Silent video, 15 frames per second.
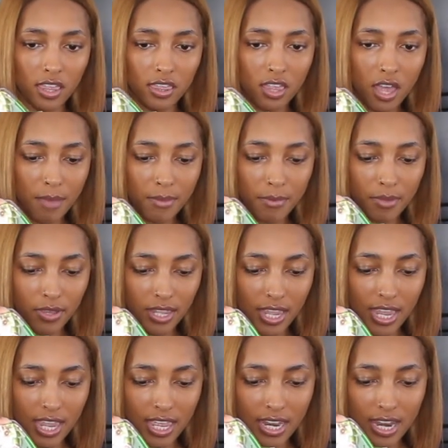the almond milk
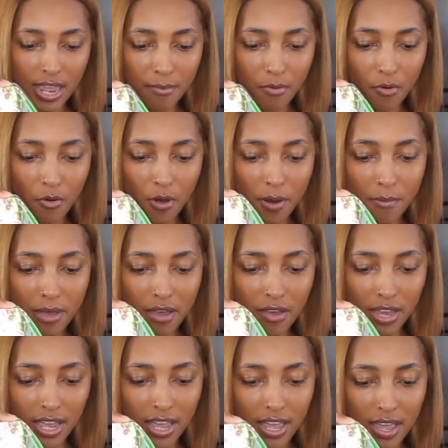in. I pour
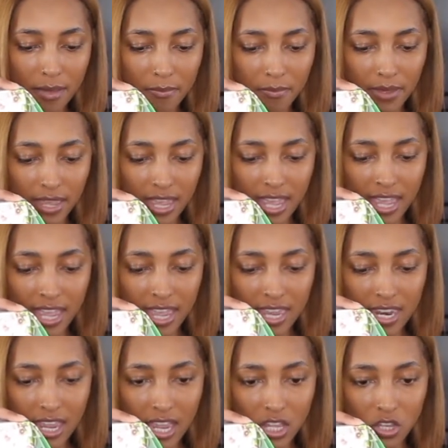about a cup
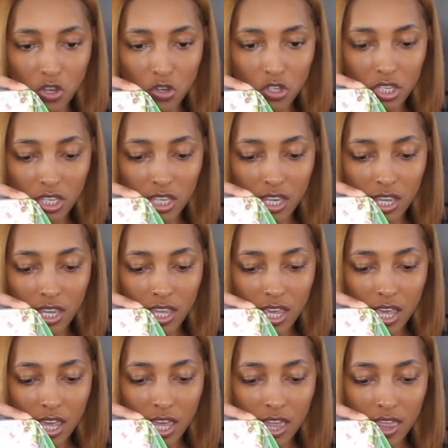in, and usually
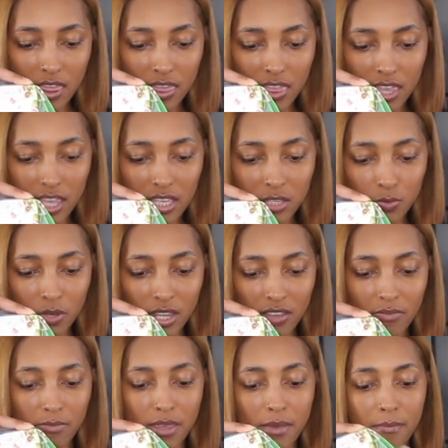this will
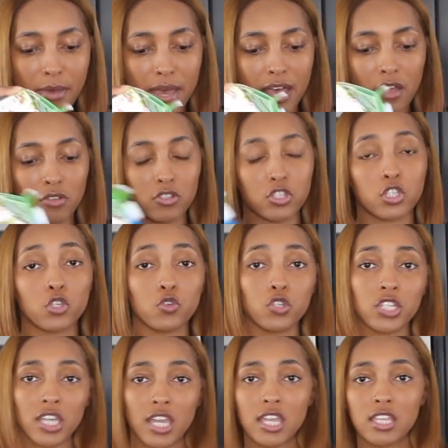give me about two
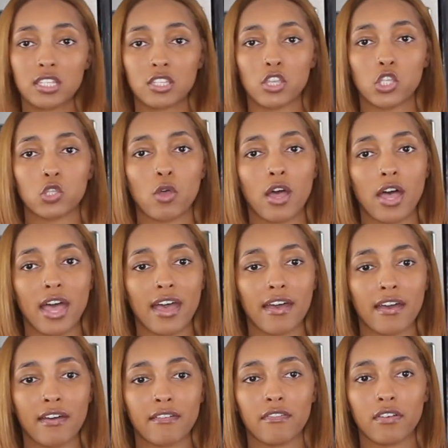shakes. So I'll
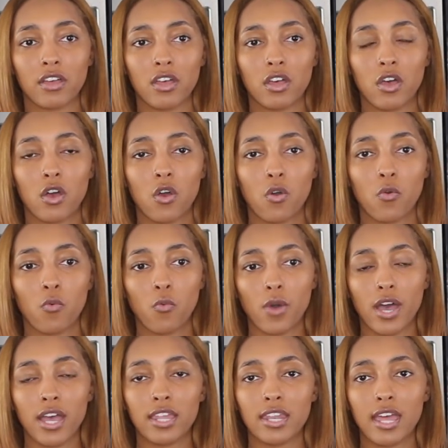have
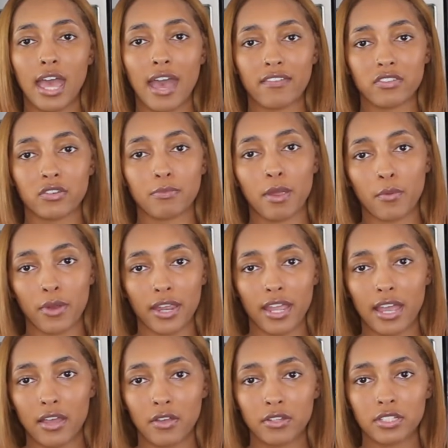one after my
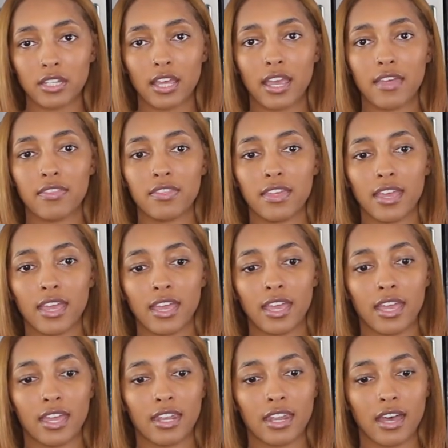workout, and
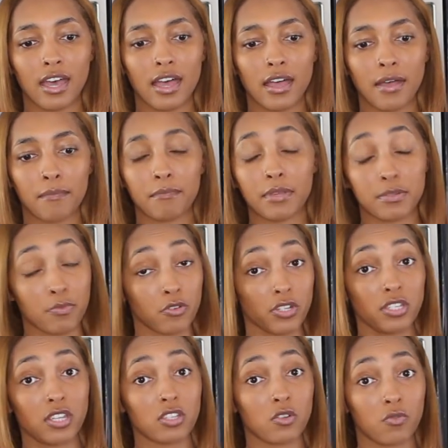then um,
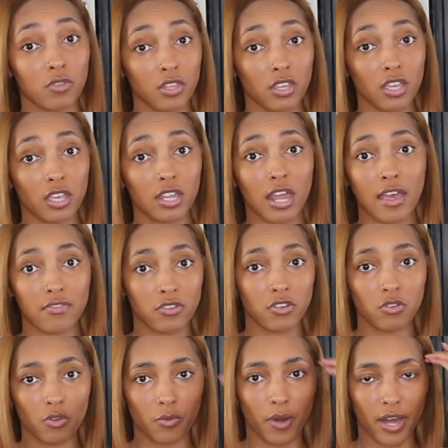protein shakes are really good after you
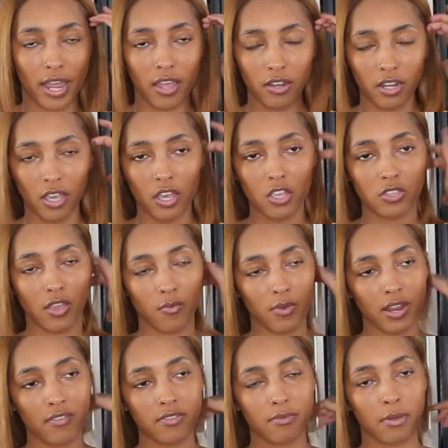do a workout. I have
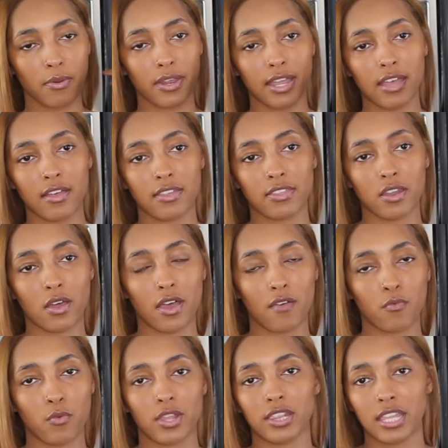one after my workout, and then I'll
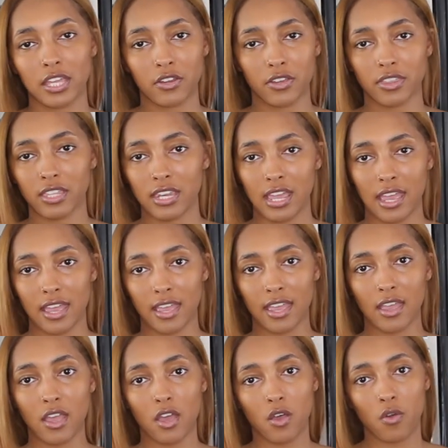have one later in the day